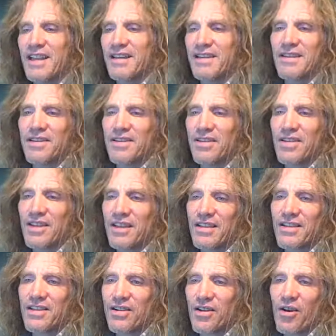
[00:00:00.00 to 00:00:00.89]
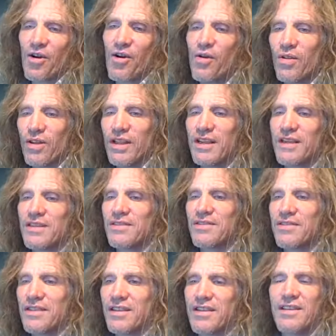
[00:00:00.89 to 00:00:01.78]
end the, the, the goal
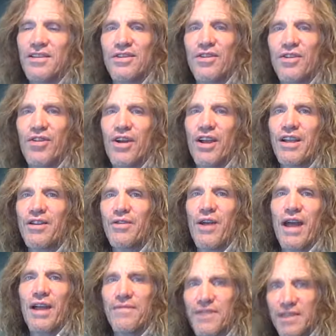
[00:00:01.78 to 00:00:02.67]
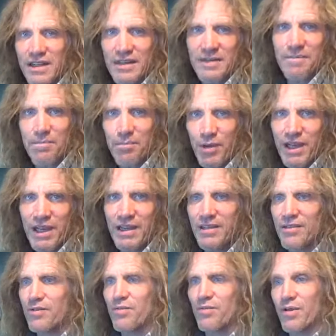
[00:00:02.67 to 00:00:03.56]
is that you're going to have to
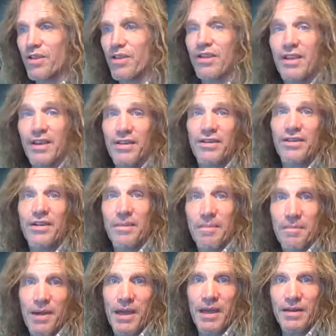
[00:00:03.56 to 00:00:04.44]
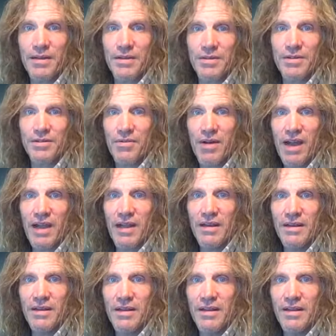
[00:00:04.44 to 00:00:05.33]
compete with the other competitors, right?
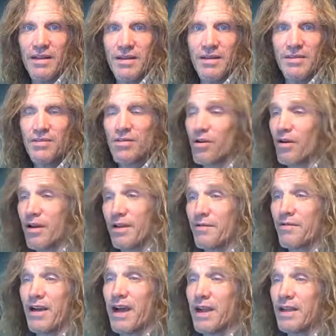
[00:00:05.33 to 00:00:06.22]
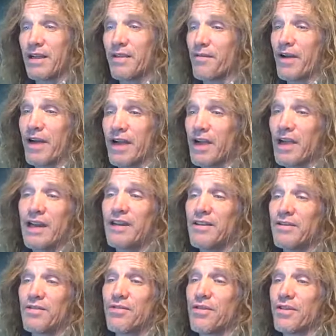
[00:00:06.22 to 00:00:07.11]
So if I if I get
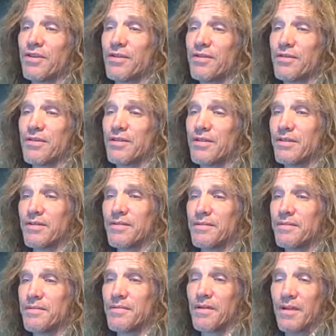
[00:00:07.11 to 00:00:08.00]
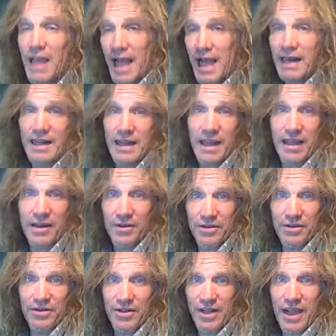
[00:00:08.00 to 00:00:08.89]
into the the
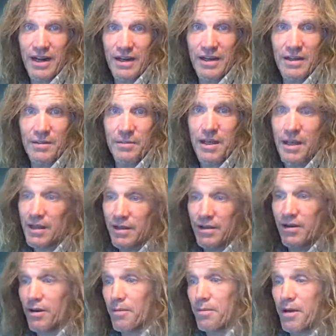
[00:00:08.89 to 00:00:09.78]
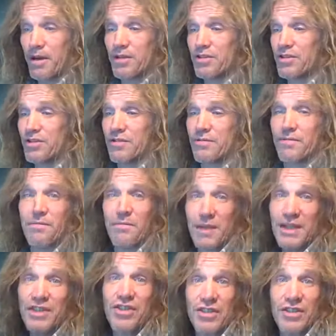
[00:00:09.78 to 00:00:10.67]
gladiator stadium and there are a bunch of
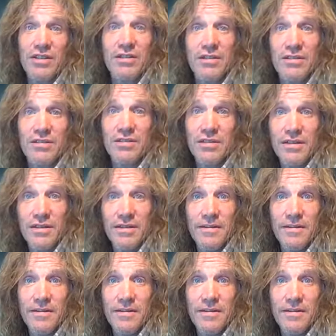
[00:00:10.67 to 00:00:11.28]
midgets,